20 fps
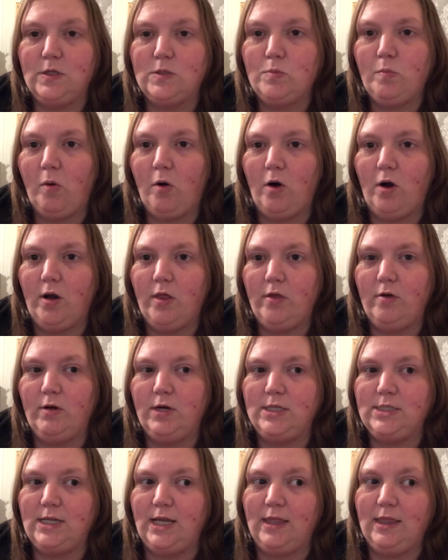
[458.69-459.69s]
is part of the
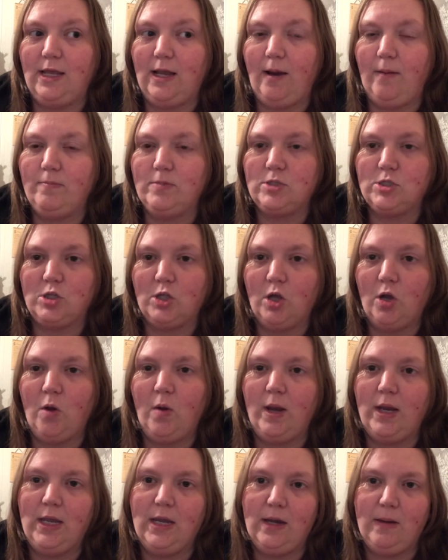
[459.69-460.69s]
reason I think I'm
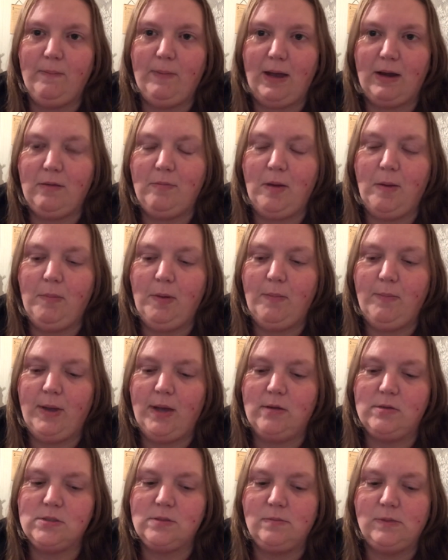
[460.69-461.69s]
slow at getting back to my pen
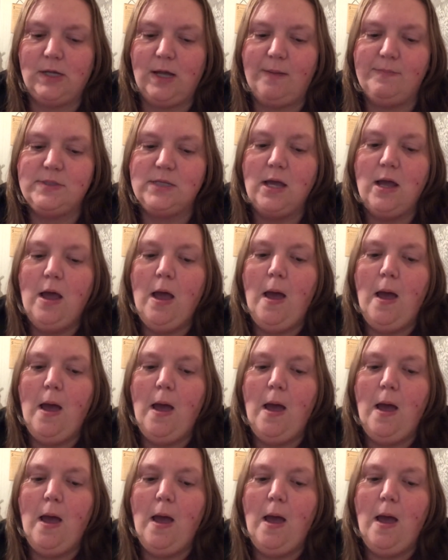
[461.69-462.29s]
pal sometimes,